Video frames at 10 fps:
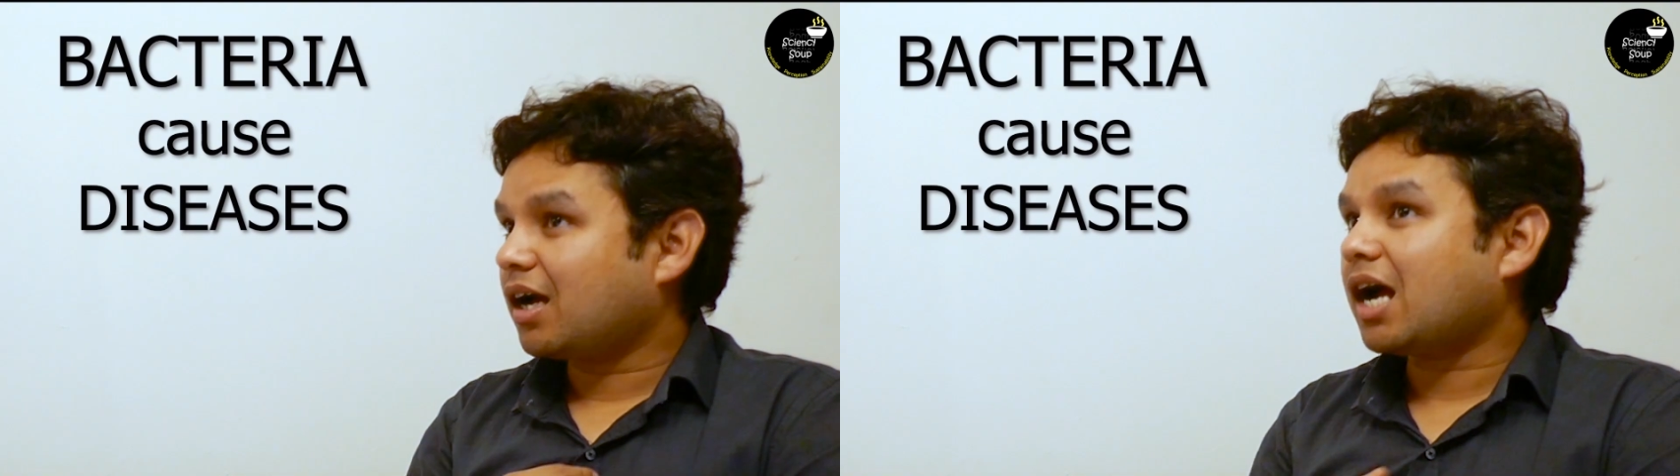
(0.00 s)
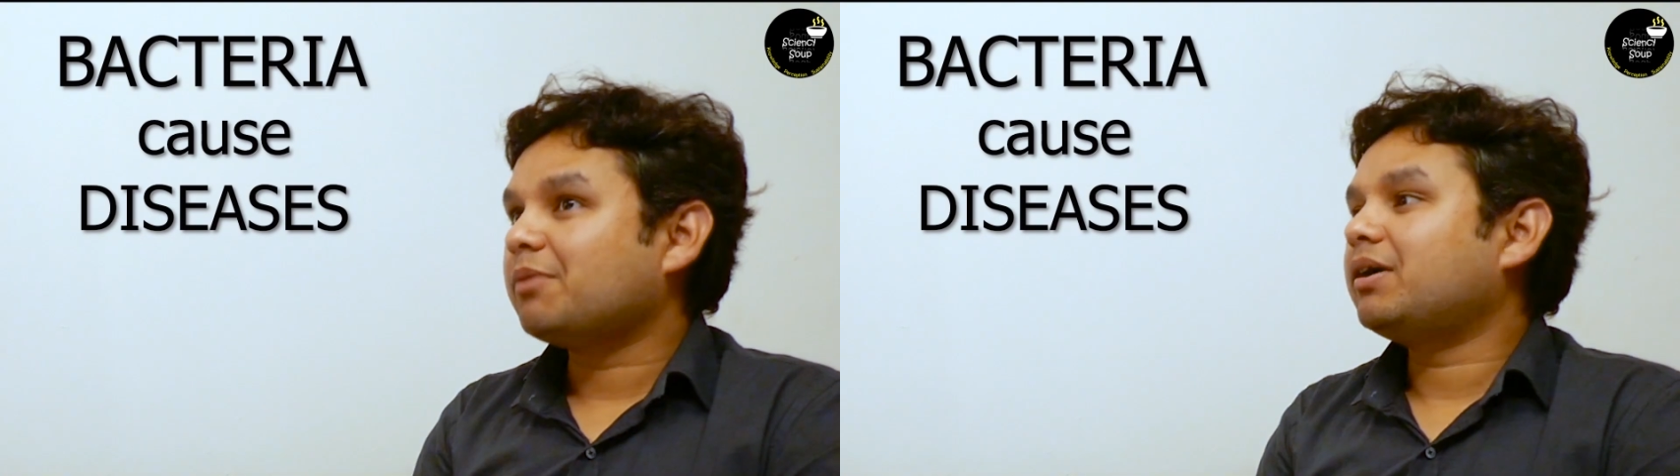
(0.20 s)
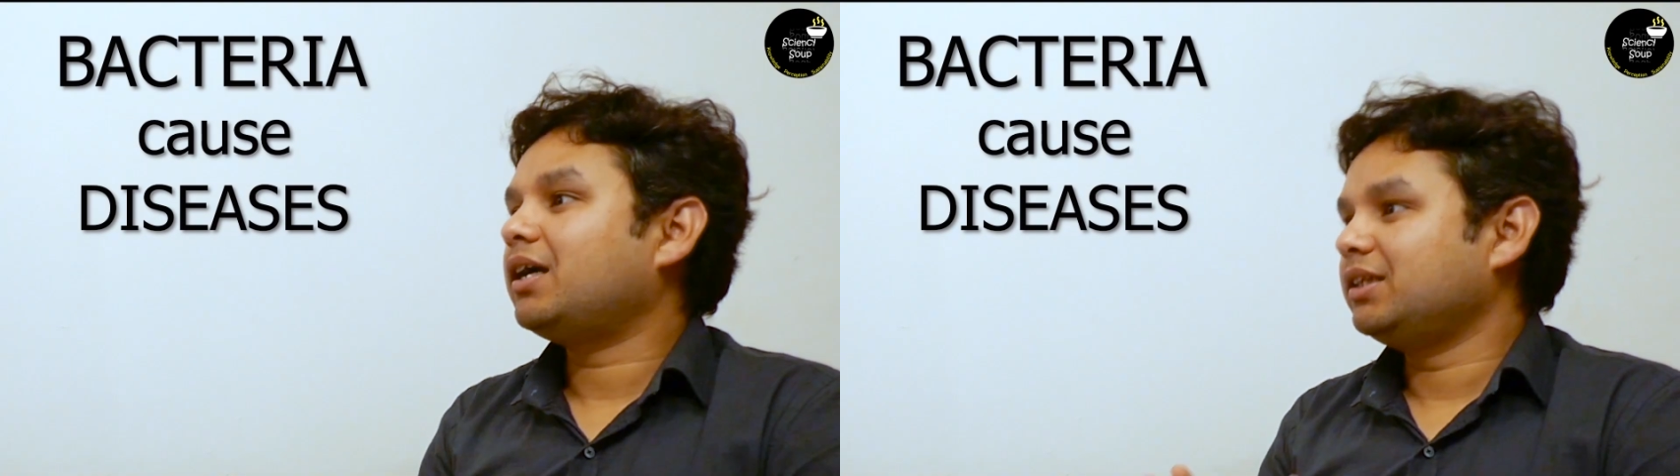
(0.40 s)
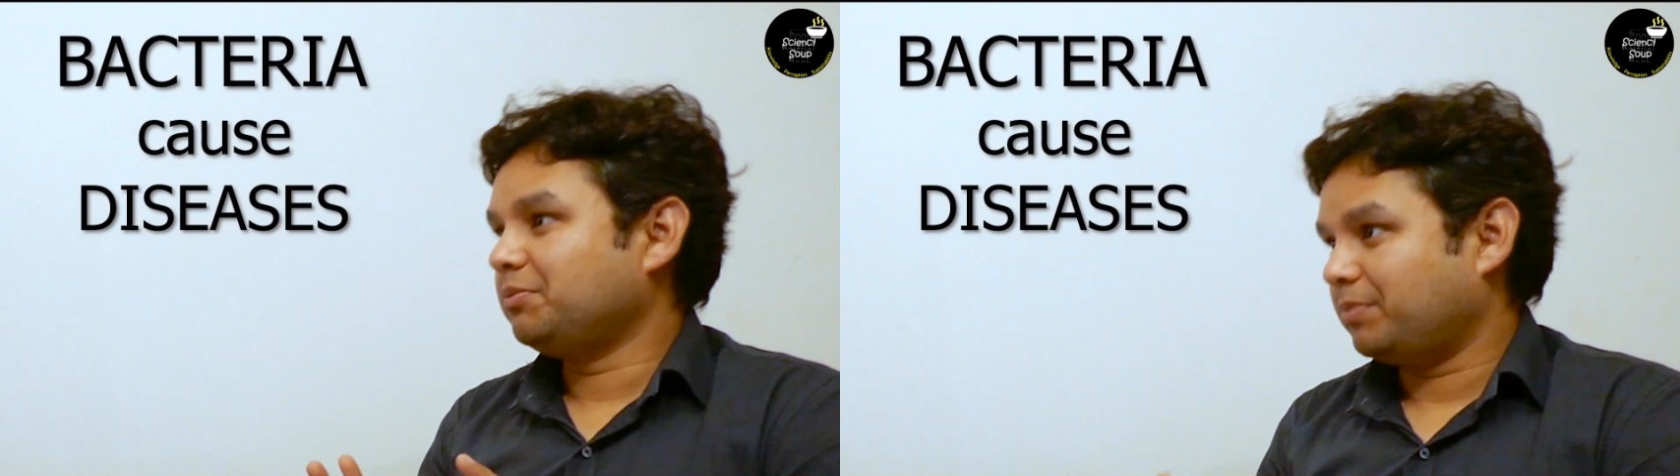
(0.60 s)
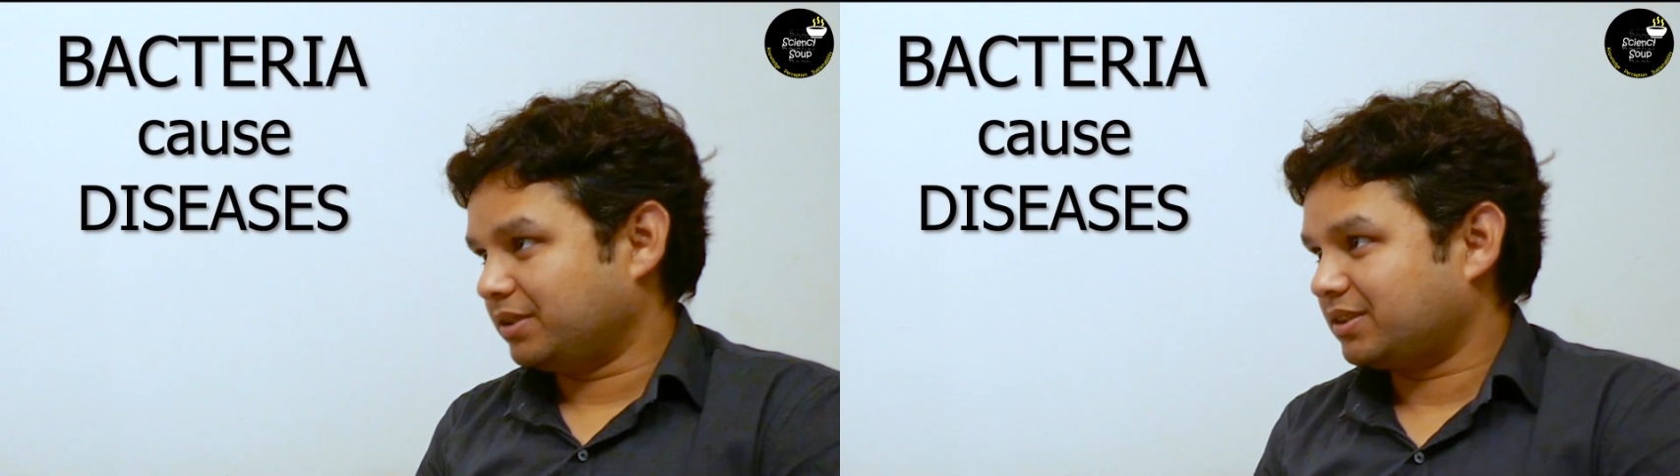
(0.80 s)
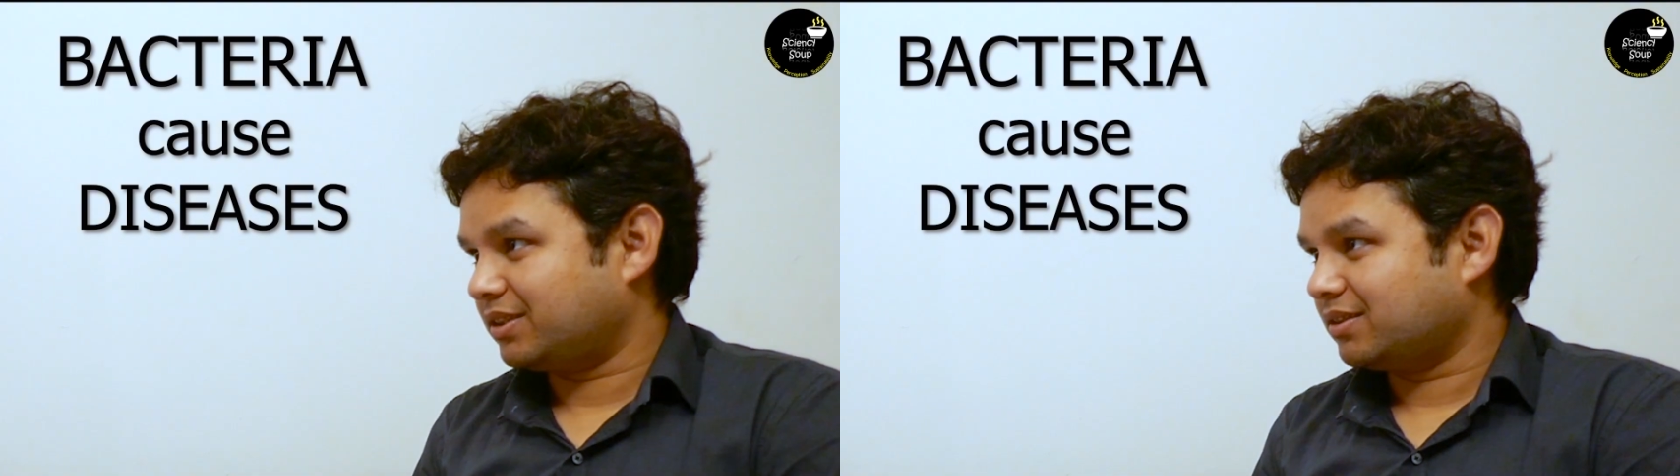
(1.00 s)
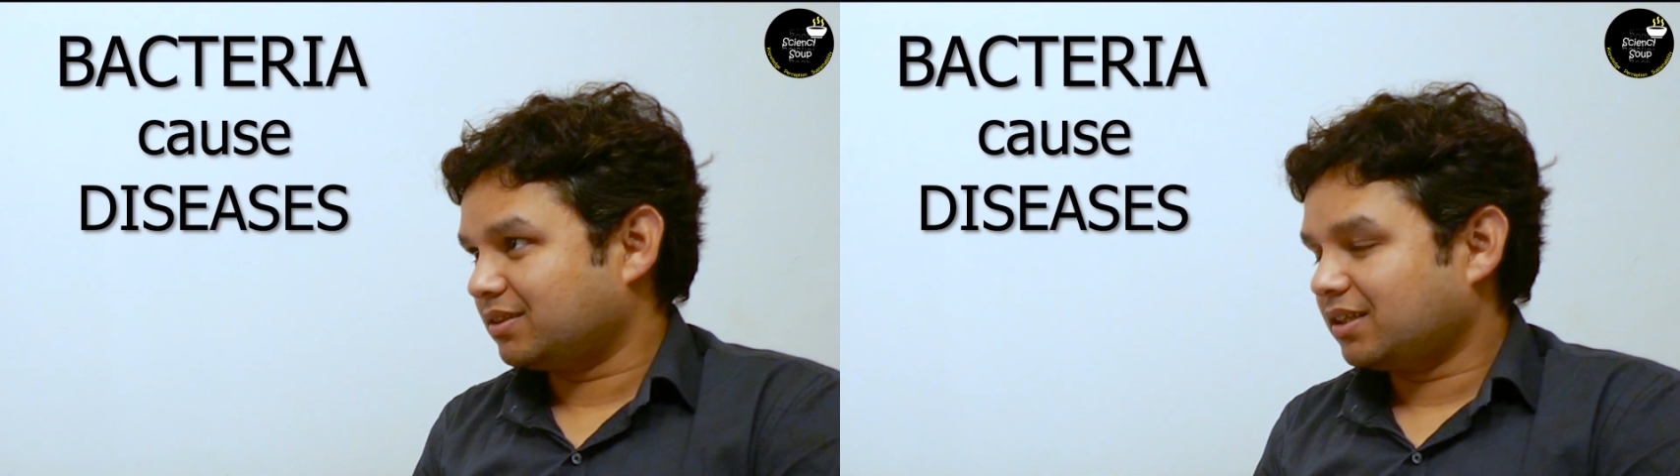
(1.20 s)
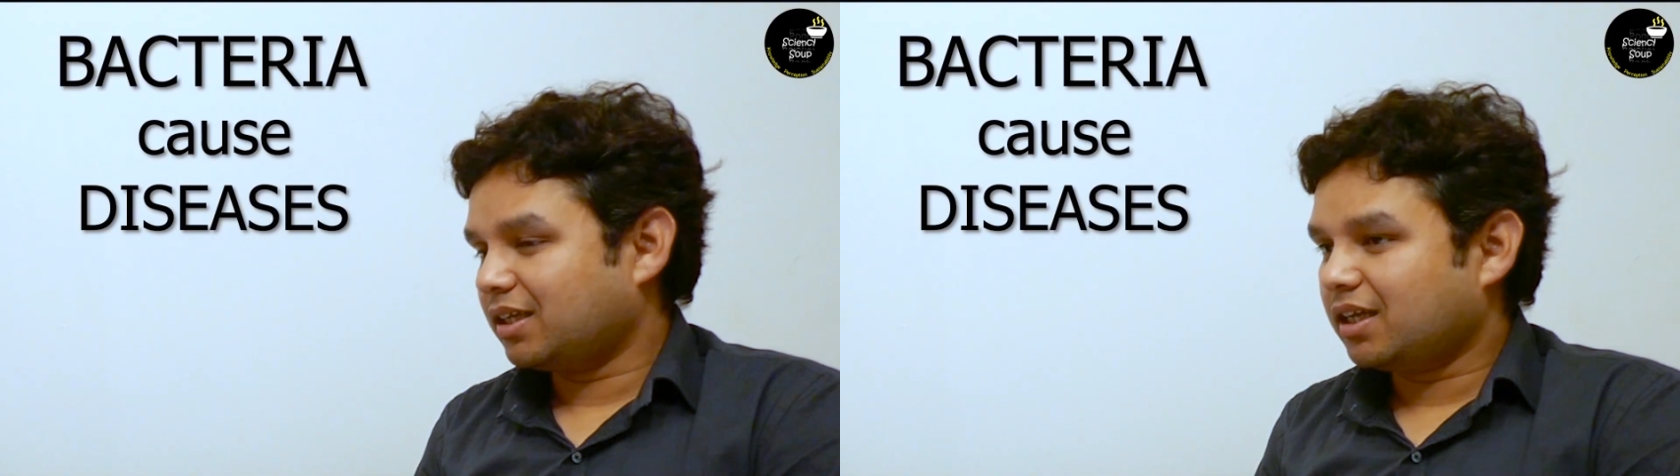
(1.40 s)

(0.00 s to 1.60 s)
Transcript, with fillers: I am a healthy person.